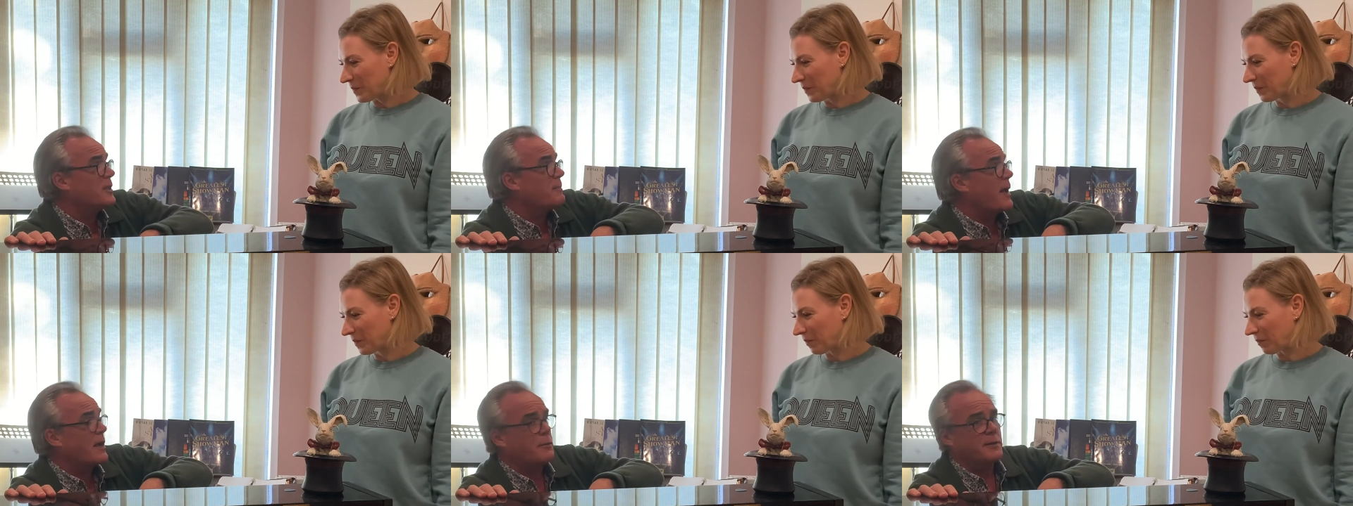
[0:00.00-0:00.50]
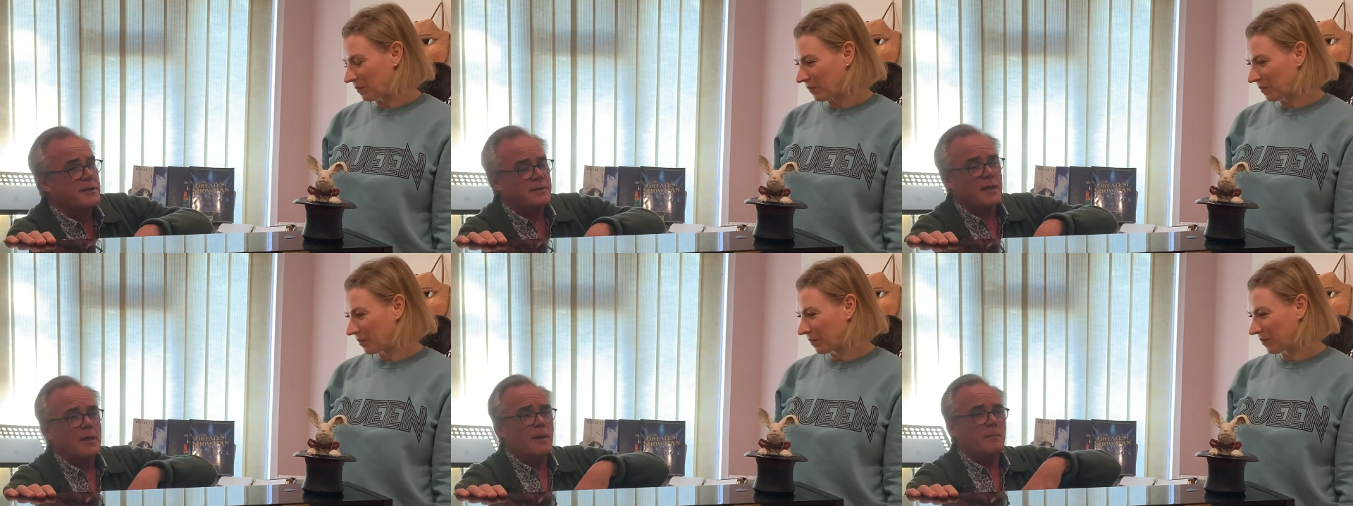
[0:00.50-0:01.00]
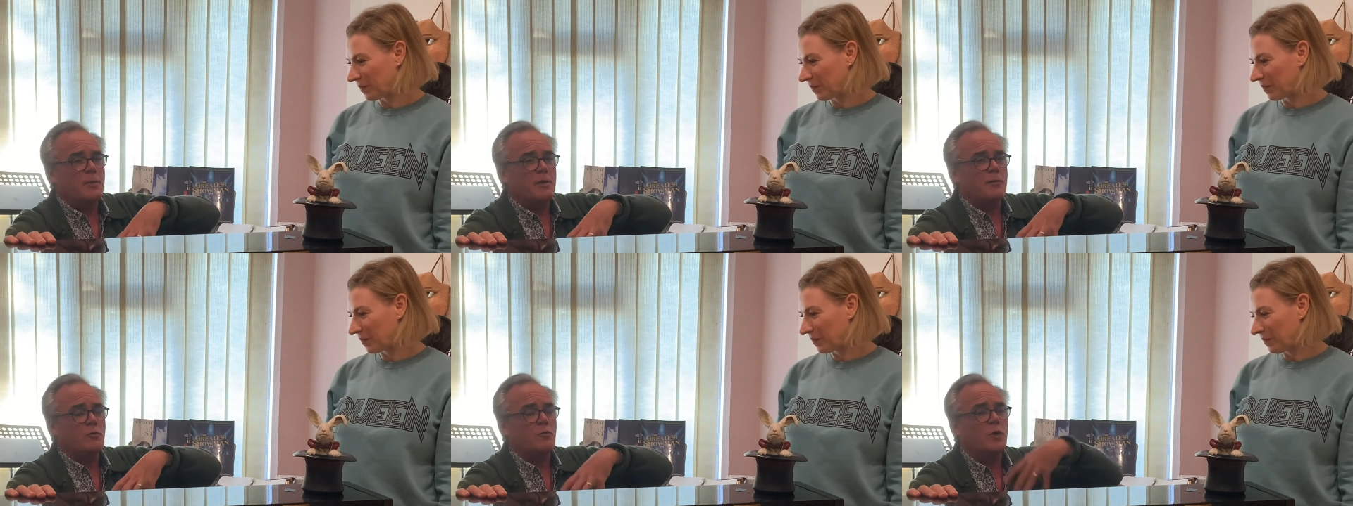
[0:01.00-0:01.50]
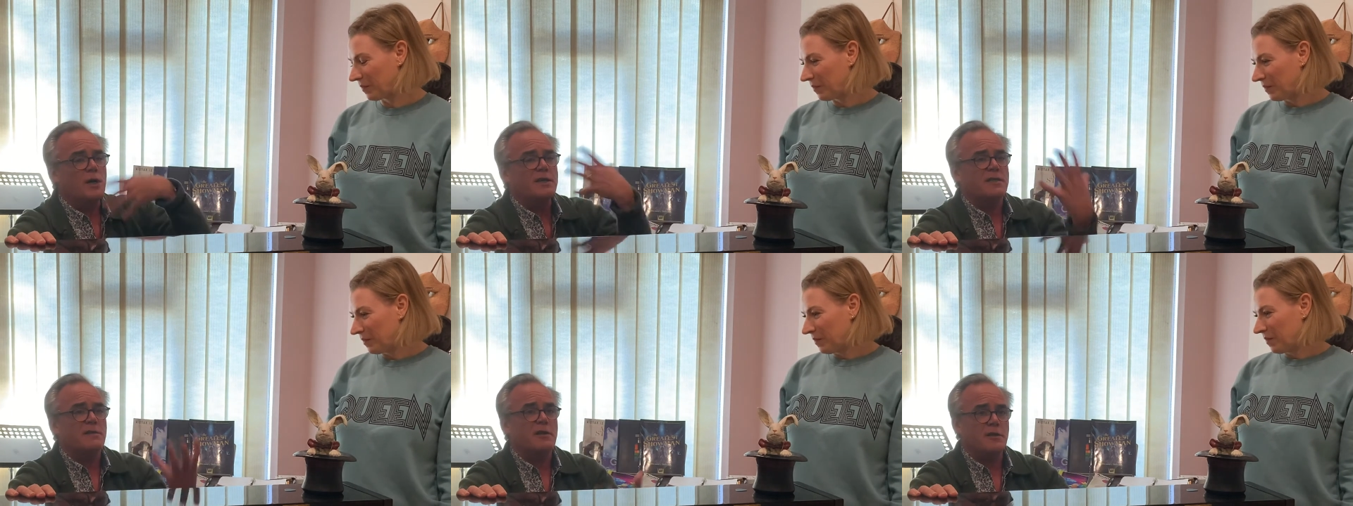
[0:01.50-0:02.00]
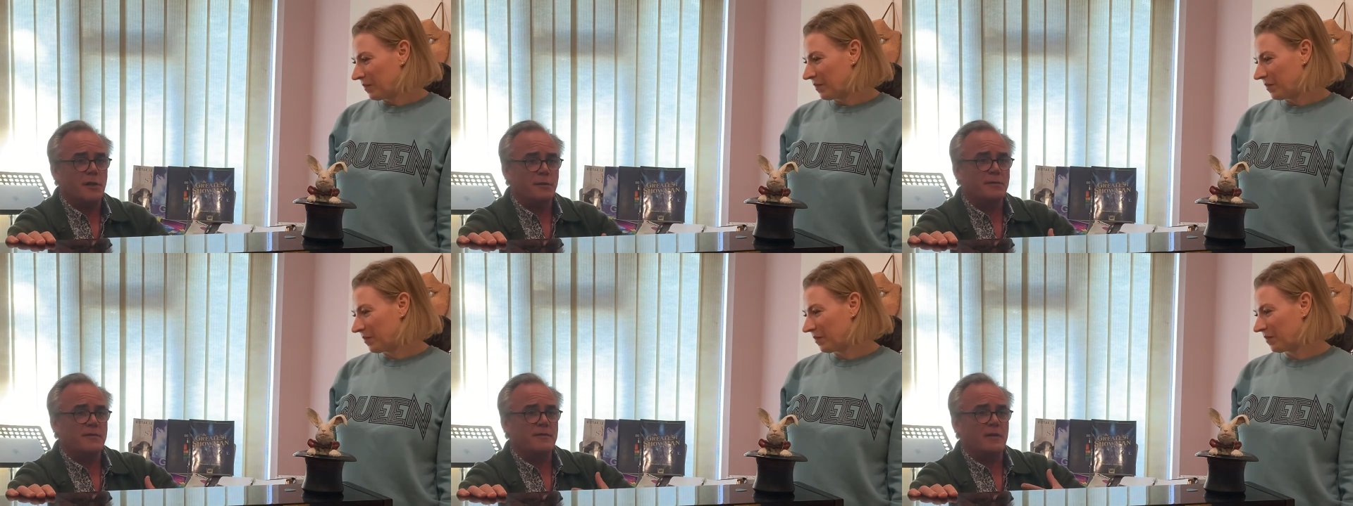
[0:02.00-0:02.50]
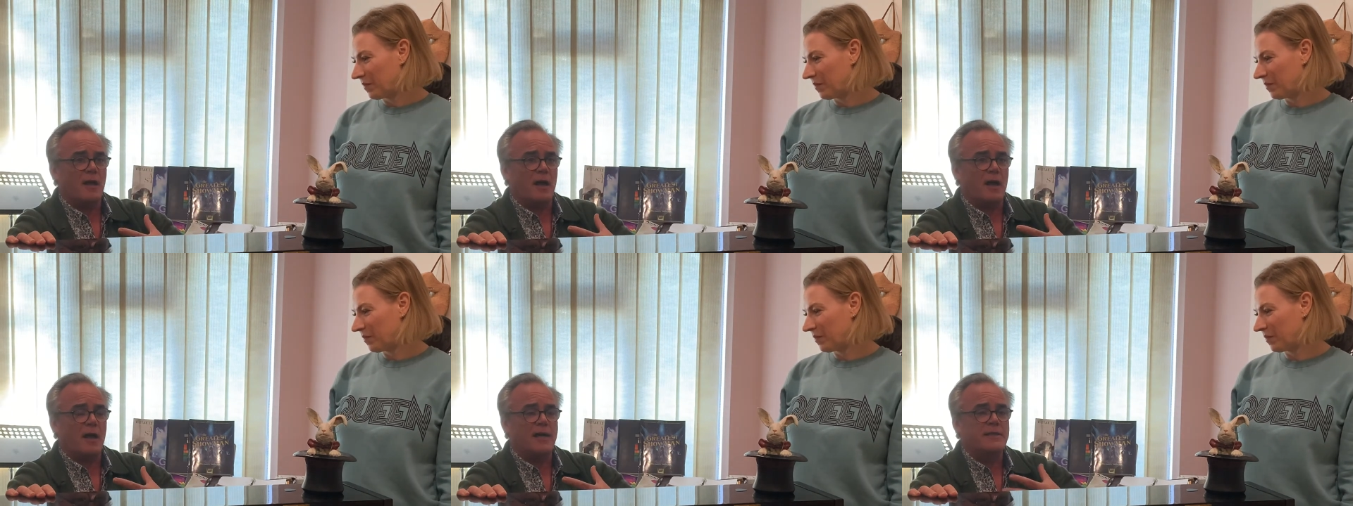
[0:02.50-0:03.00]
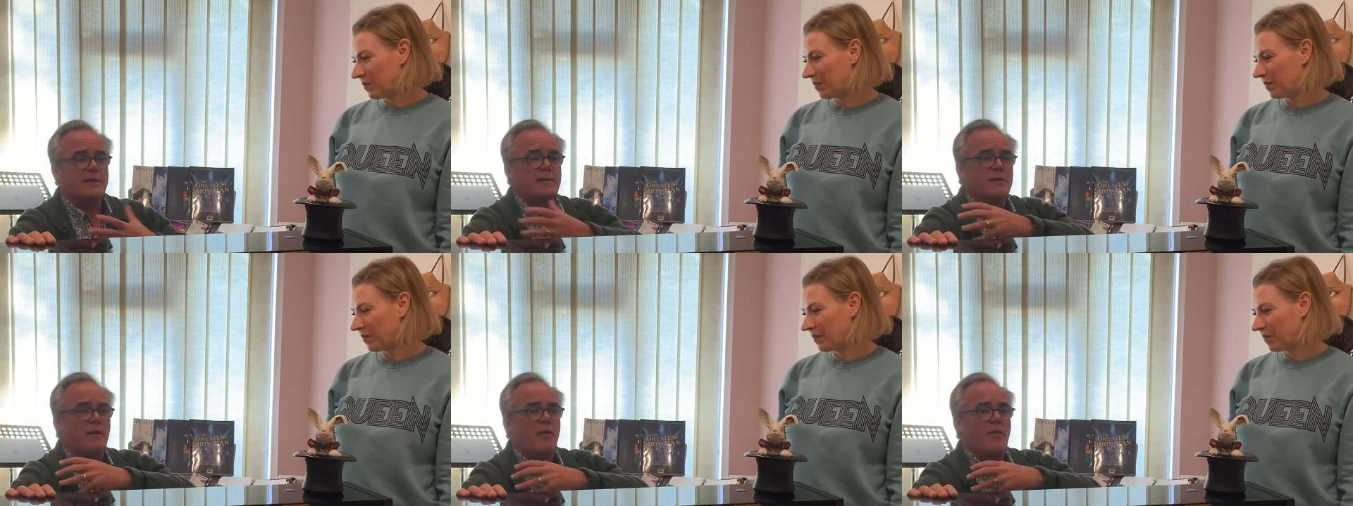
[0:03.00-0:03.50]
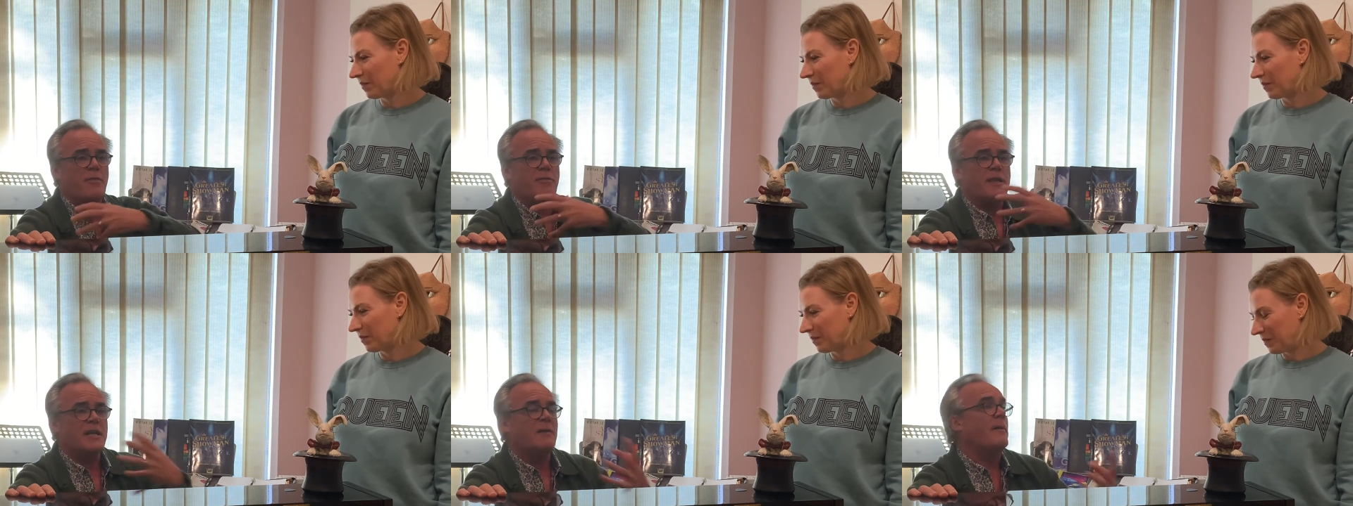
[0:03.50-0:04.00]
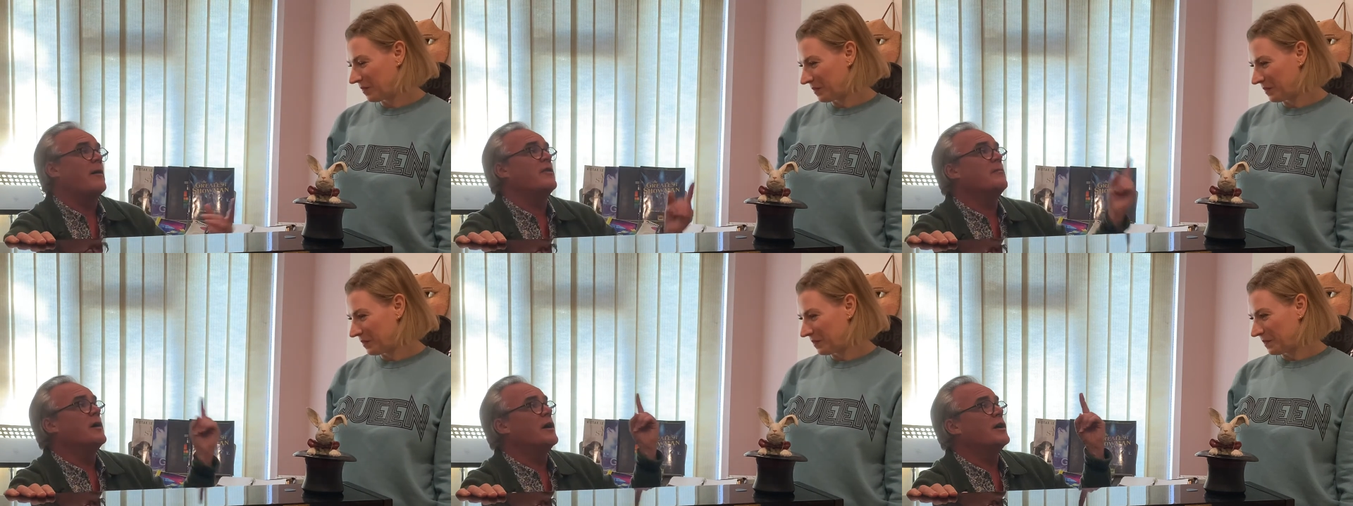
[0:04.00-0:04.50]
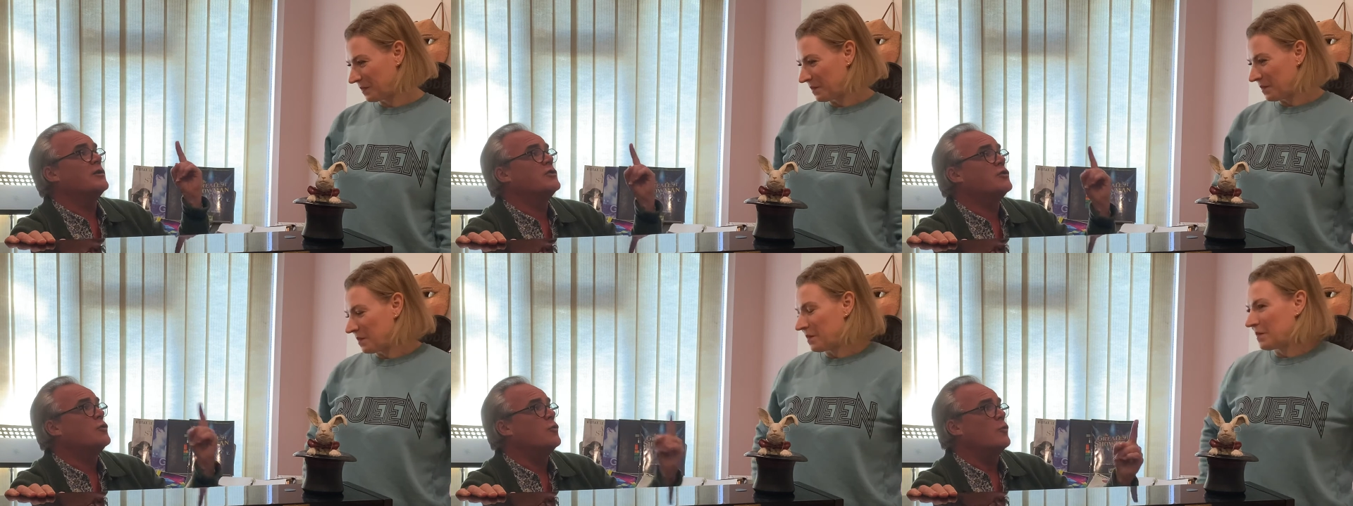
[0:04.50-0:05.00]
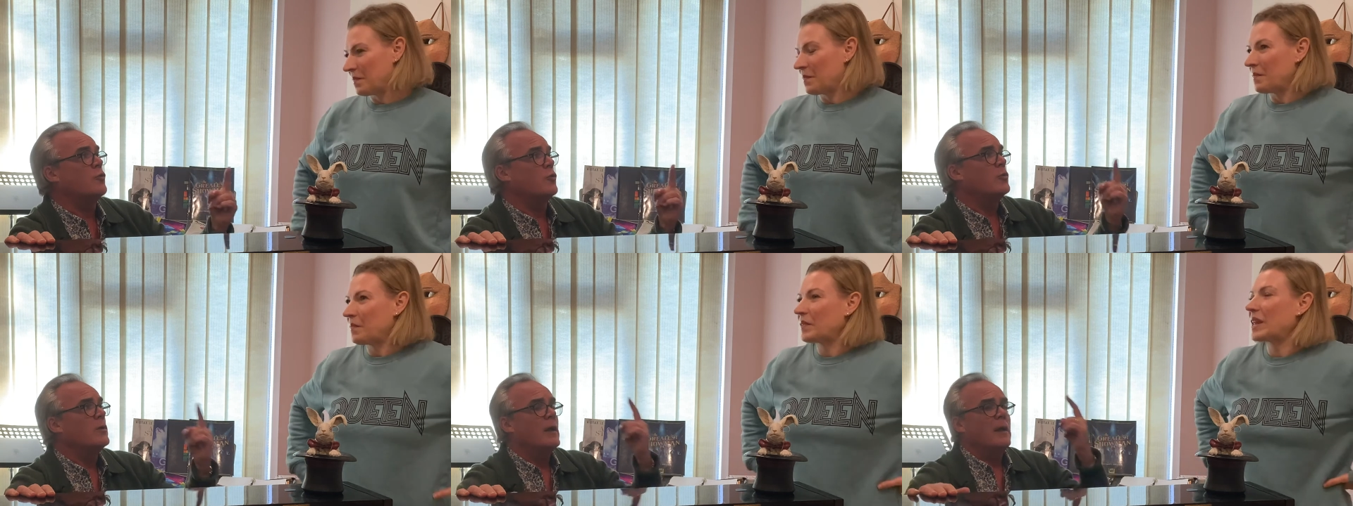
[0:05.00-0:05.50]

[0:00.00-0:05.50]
Speaker 1: Backwards, but the words and the notes, I didn't think about them at all.